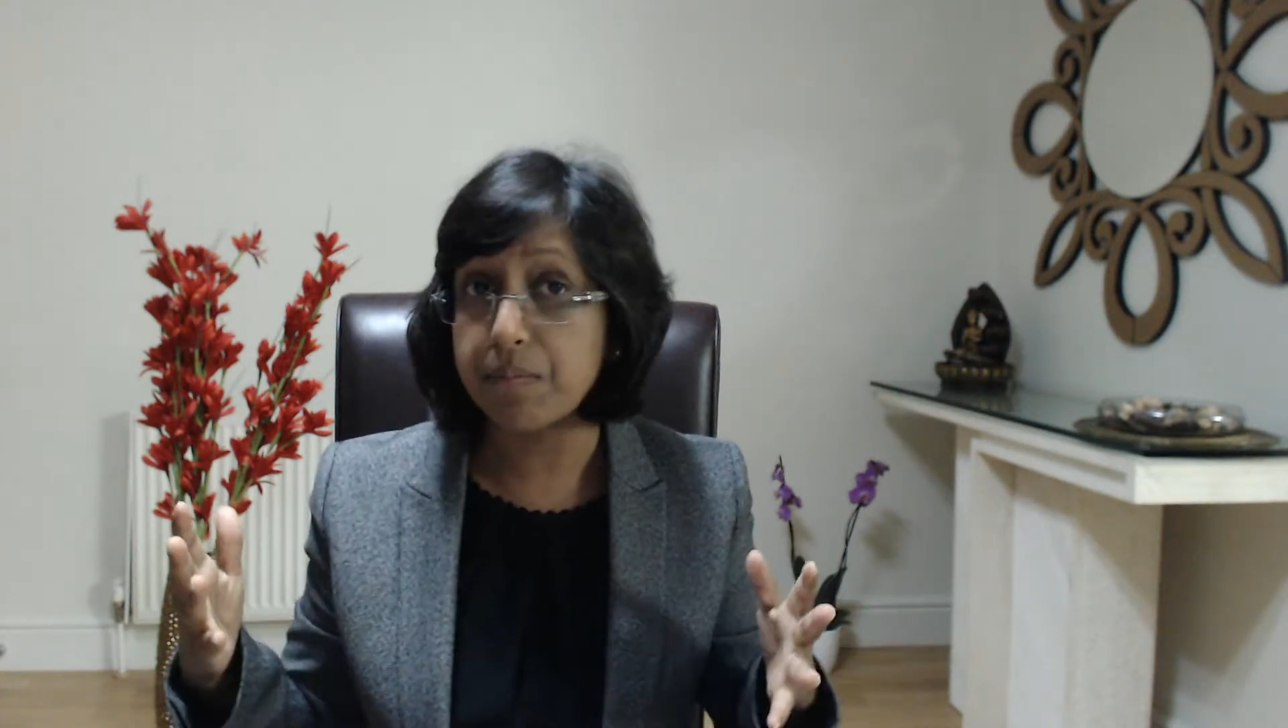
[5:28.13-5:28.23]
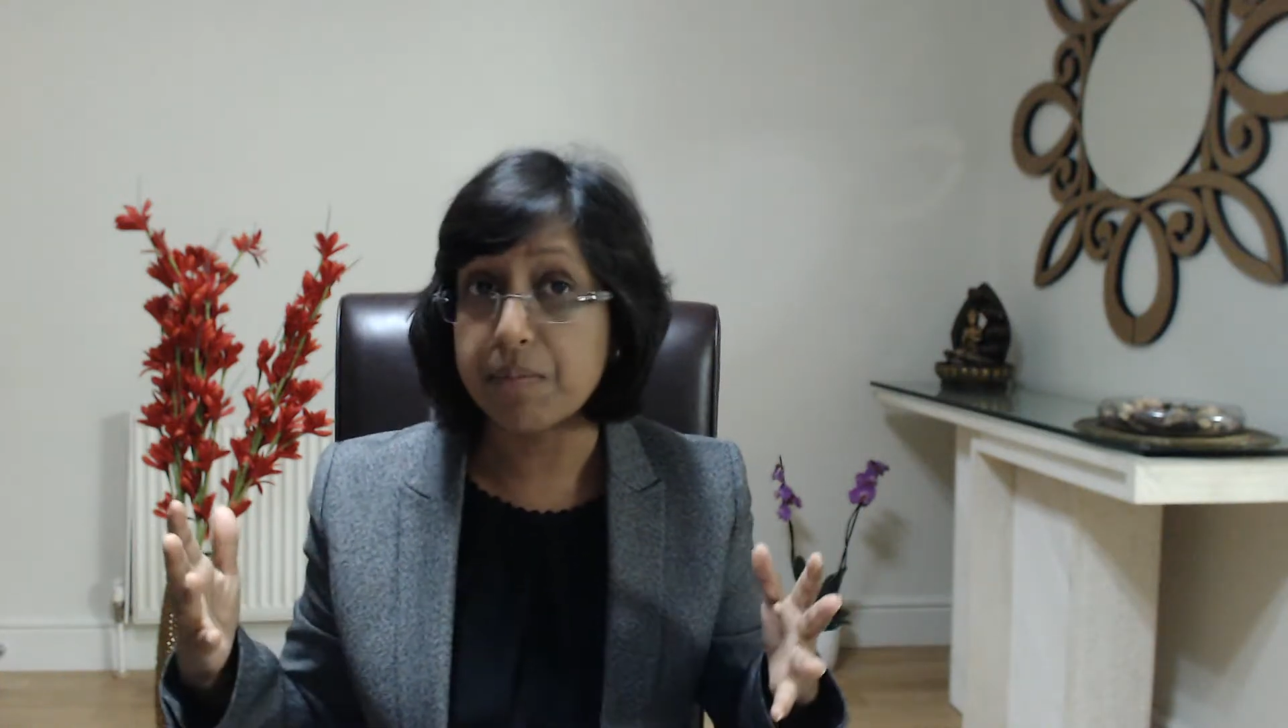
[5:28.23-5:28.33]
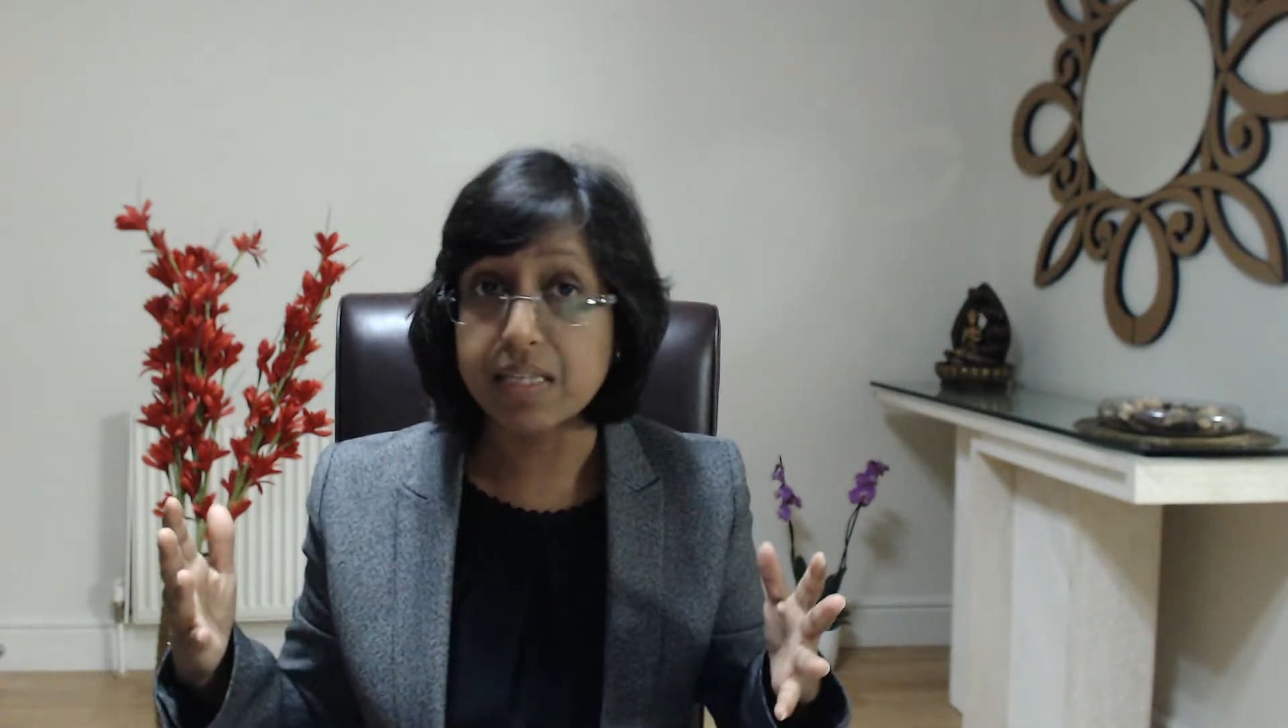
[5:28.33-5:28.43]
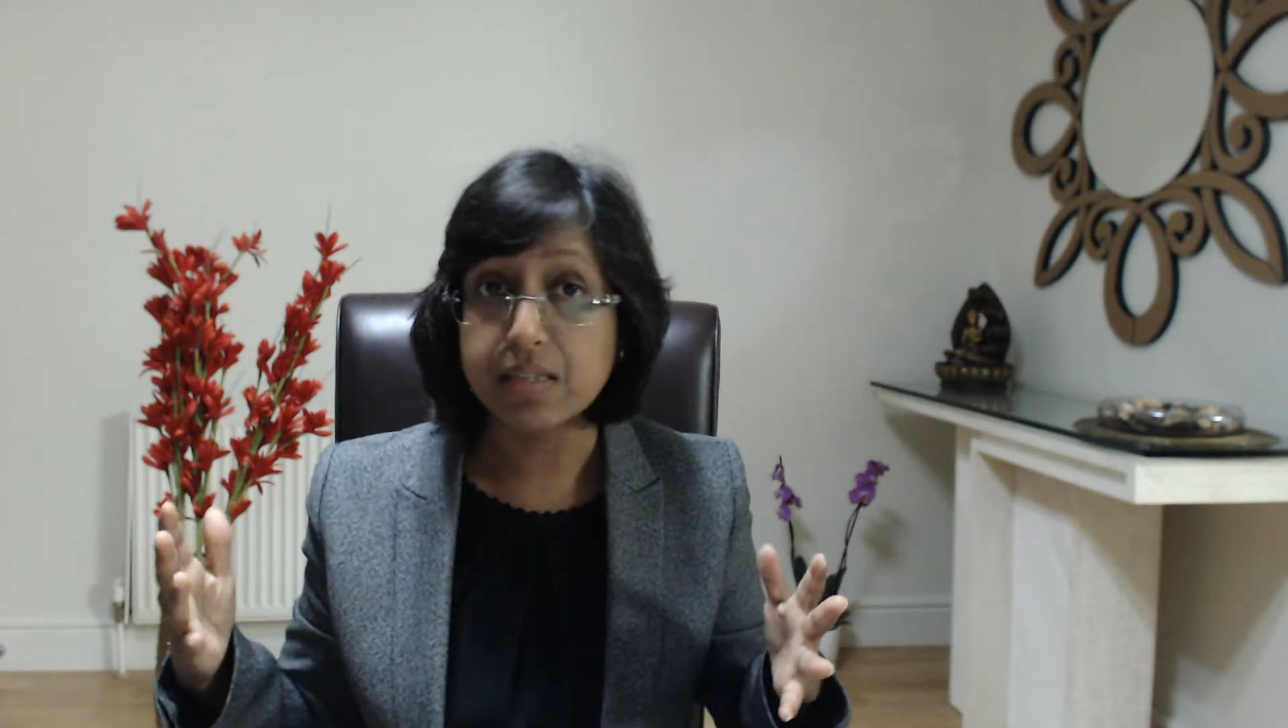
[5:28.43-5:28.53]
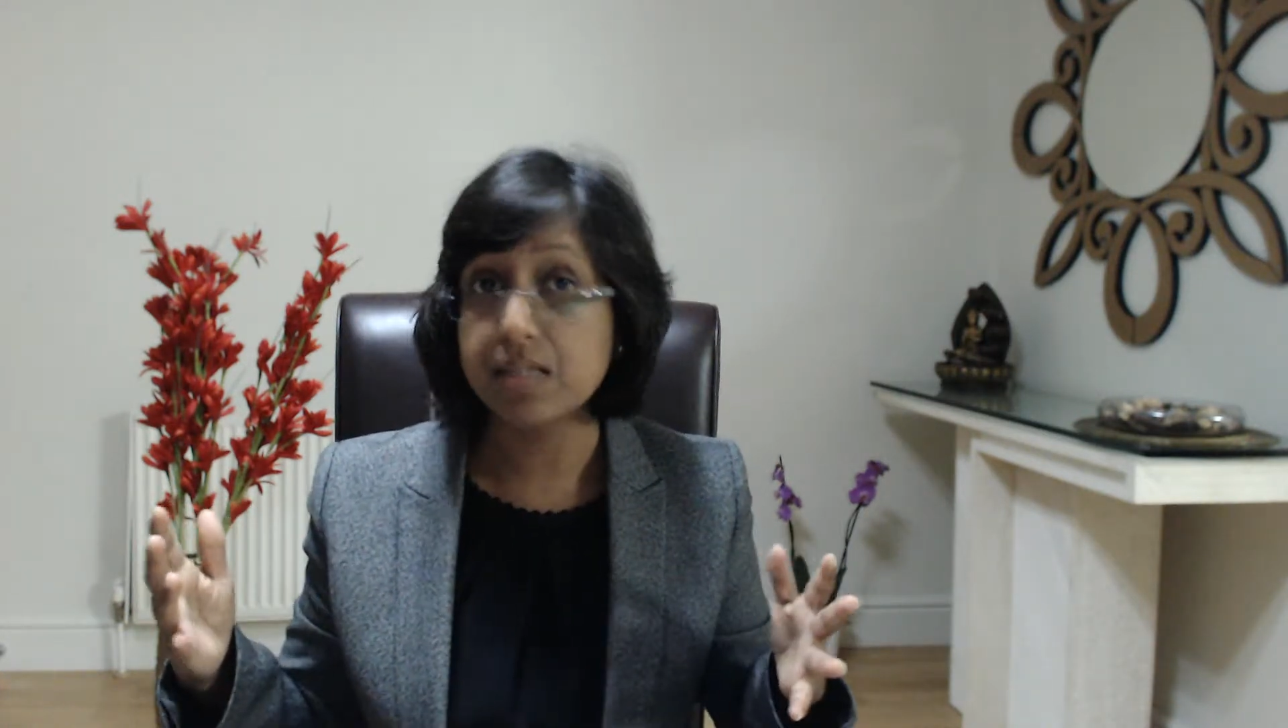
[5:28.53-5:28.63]

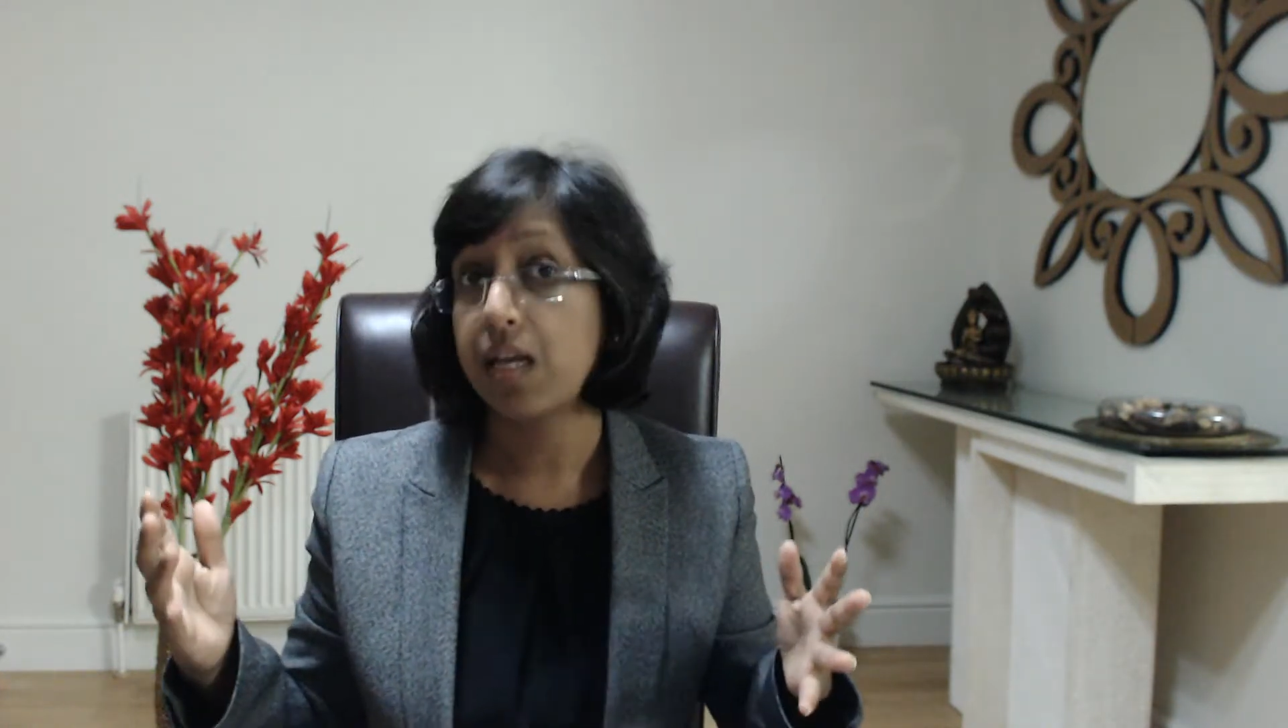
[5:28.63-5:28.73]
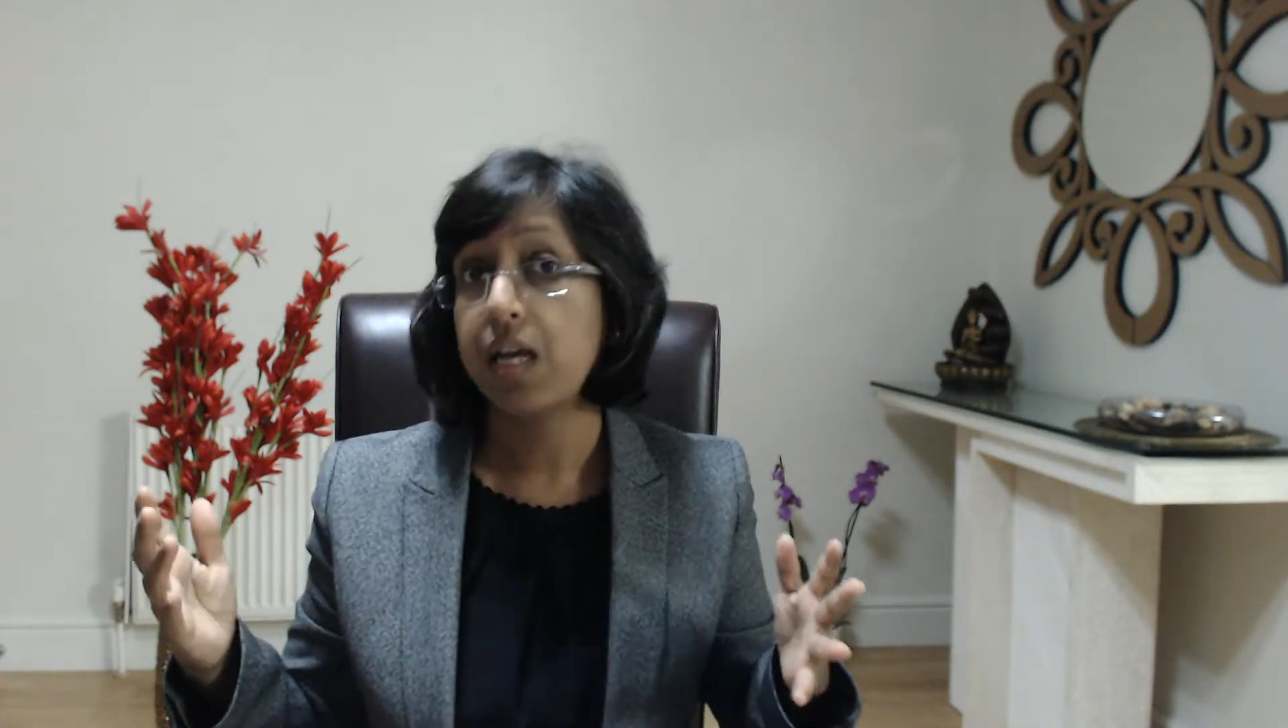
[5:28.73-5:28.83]
means,